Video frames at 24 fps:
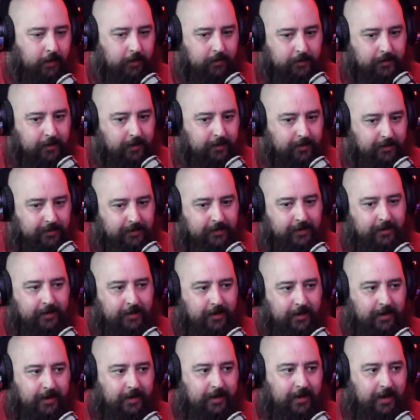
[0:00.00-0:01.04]
It's like
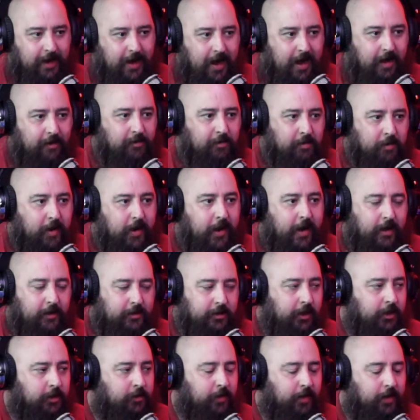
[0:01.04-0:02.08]
everybody has
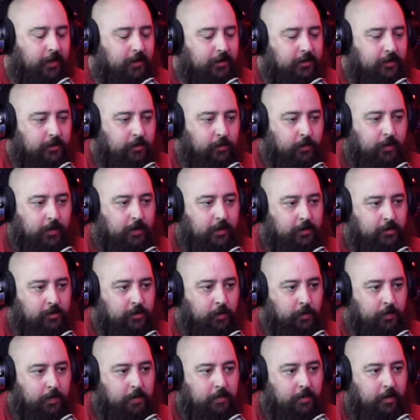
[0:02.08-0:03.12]
experiences with the
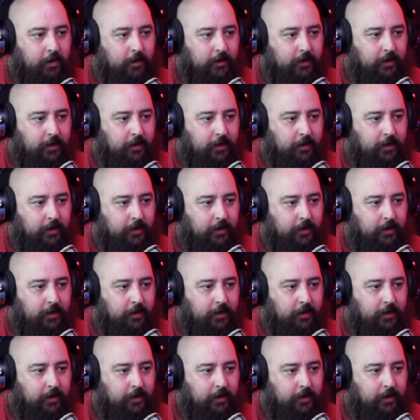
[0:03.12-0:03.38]
supermarket.